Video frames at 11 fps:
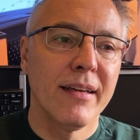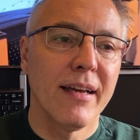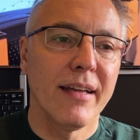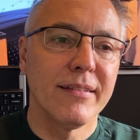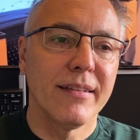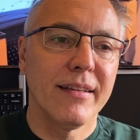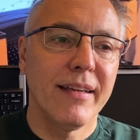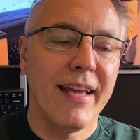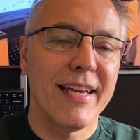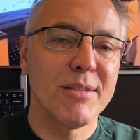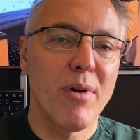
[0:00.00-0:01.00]
And
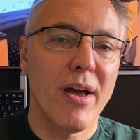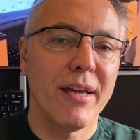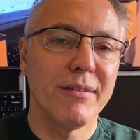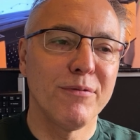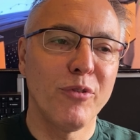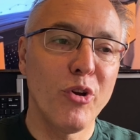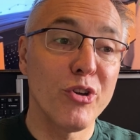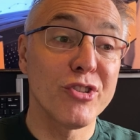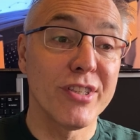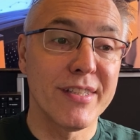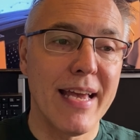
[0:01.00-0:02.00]
here's my
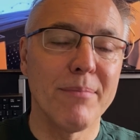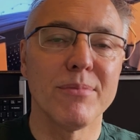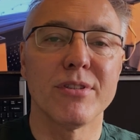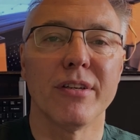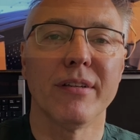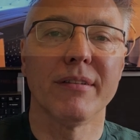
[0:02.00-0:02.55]
first attempt at